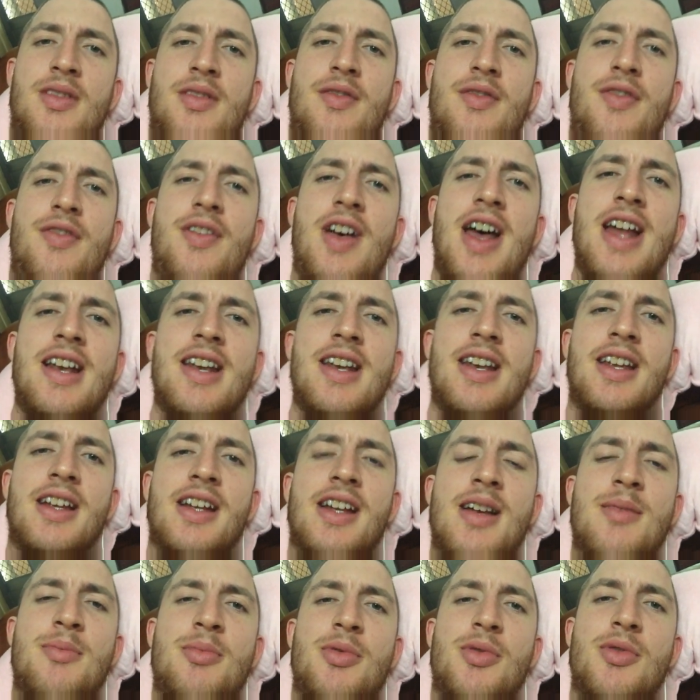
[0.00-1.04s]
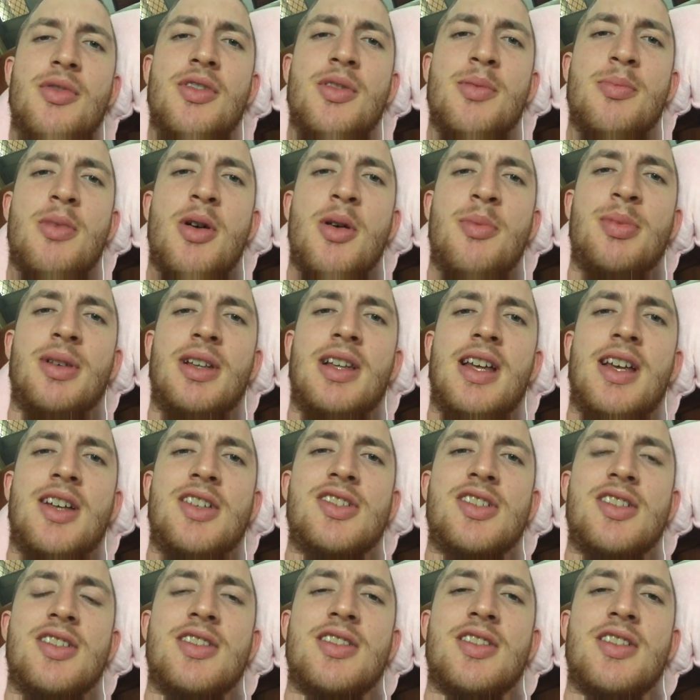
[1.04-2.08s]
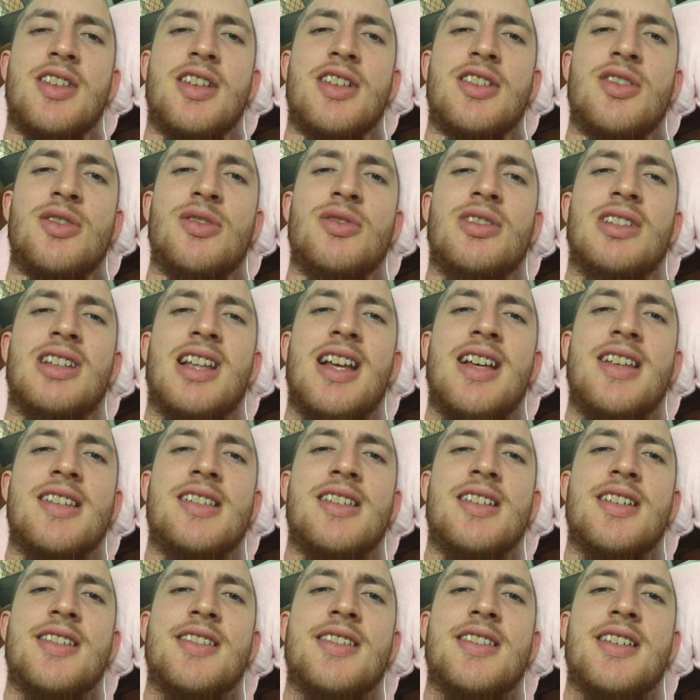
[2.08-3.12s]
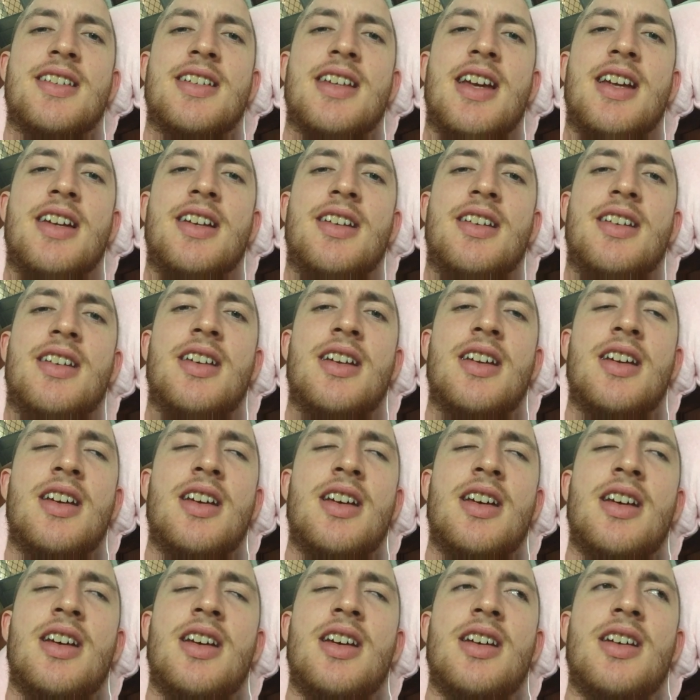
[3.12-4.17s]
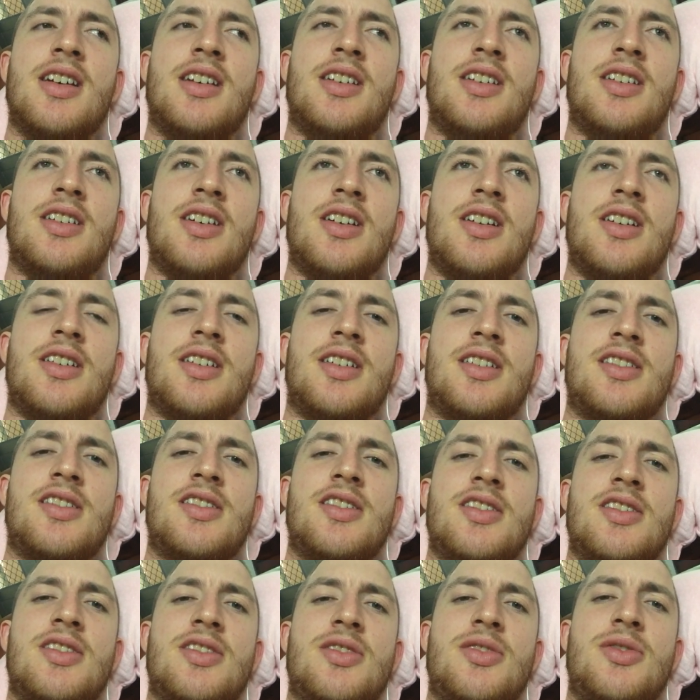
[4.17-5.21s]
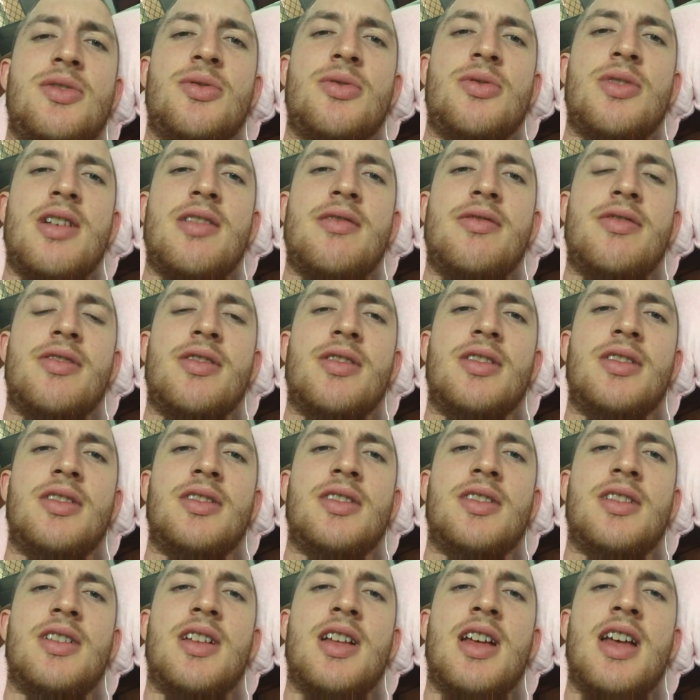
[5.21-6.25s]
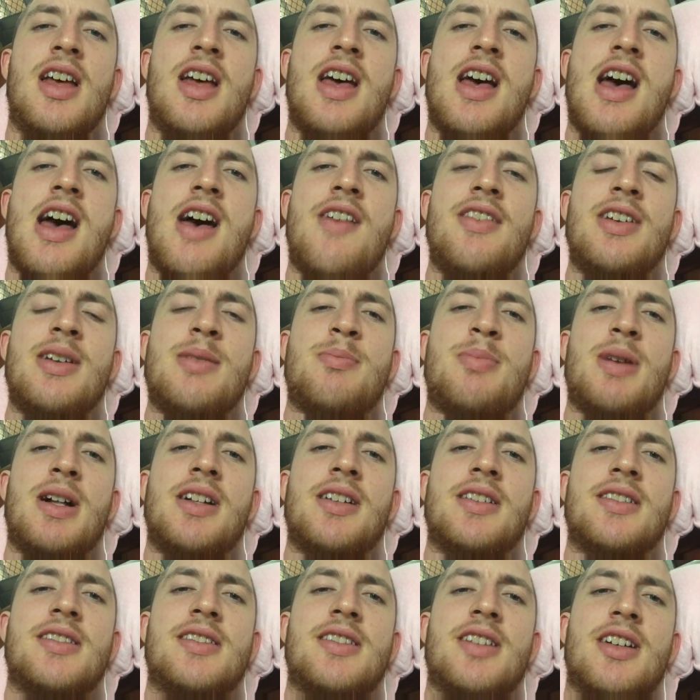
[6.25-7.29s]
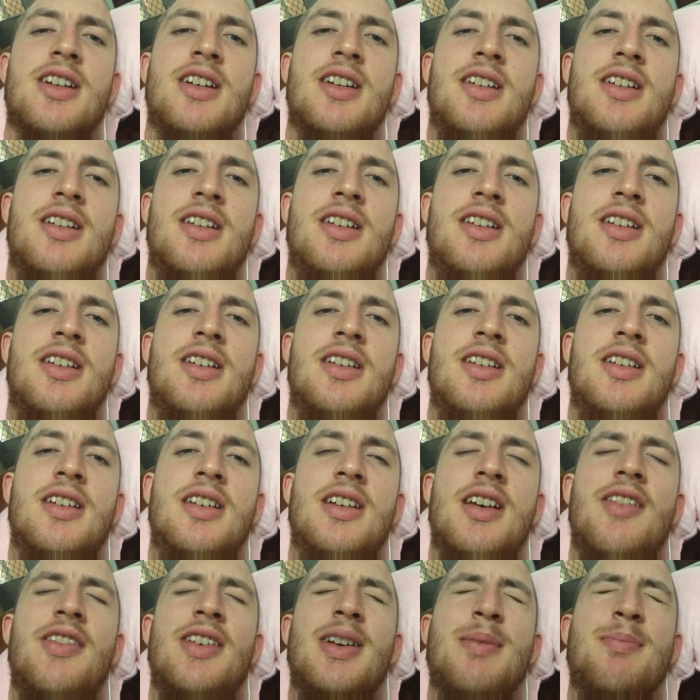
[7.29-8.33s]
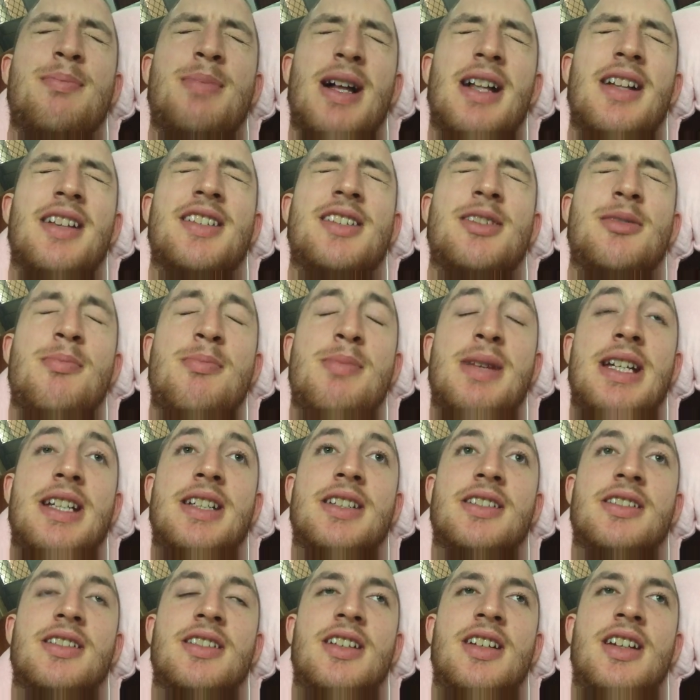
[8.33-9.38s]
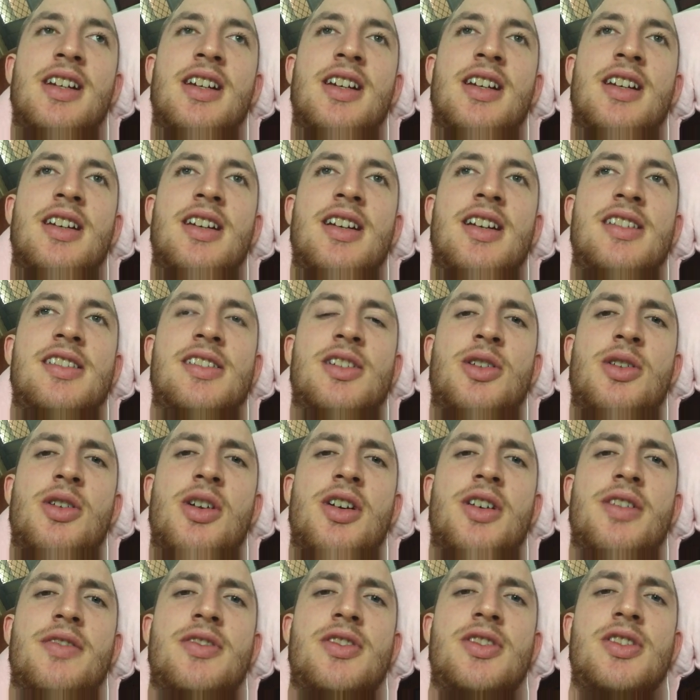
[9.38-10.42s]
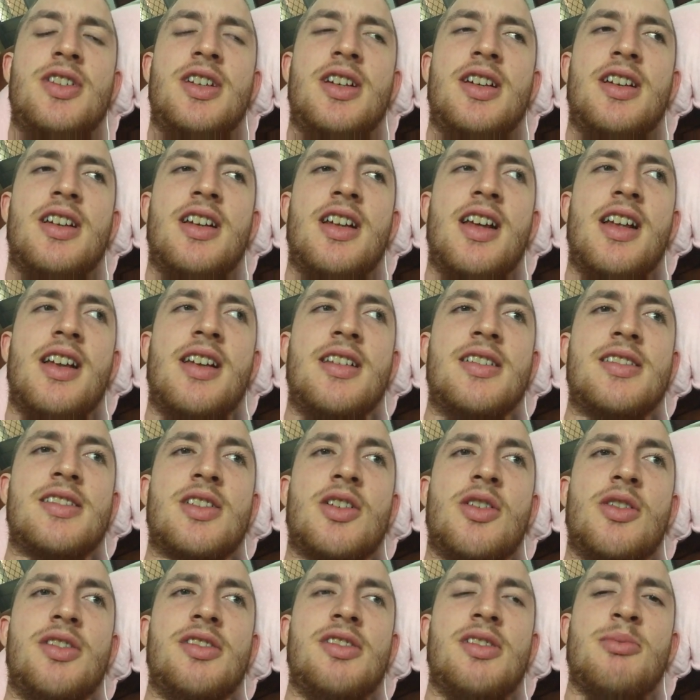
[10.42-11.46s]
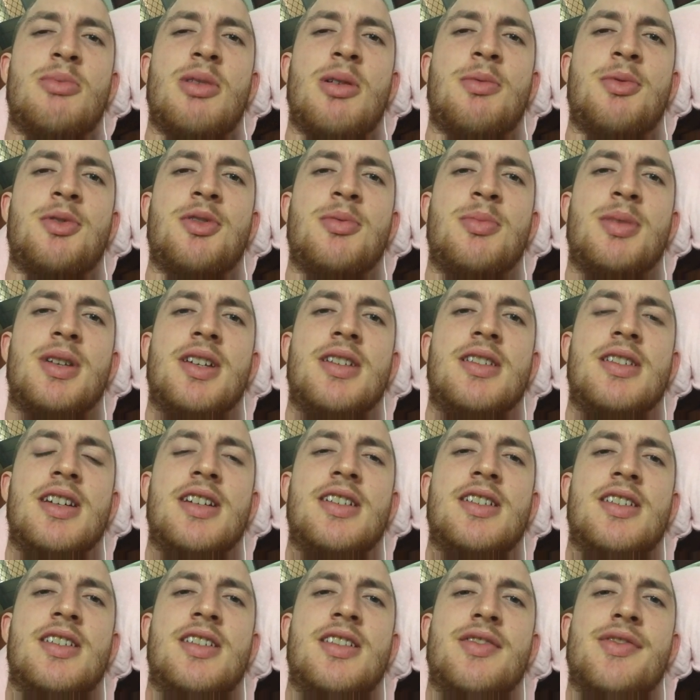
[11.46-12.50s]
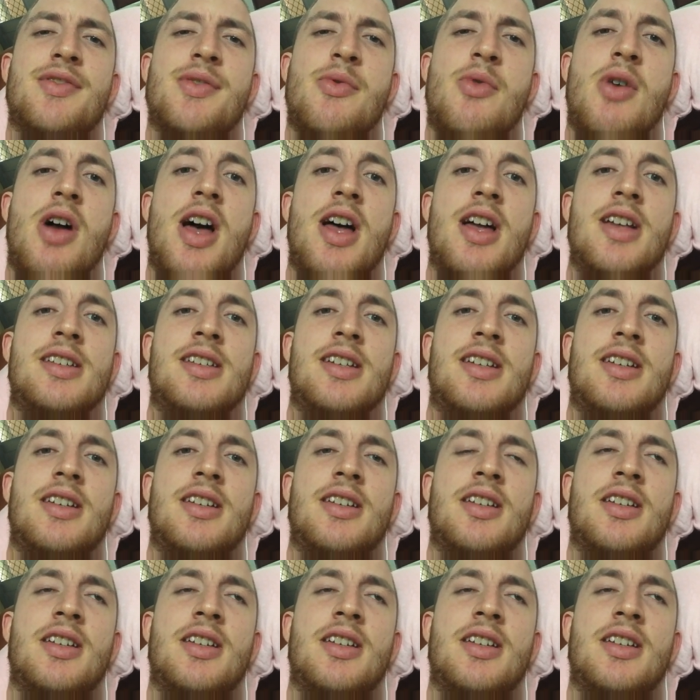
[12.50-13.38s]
Fattening up all the population so they're too lazy and sedated. God, it's just dreadful. Having a balanced diet, having a balanced meal is a crock of shit, and it's causing people to be addicted to variety.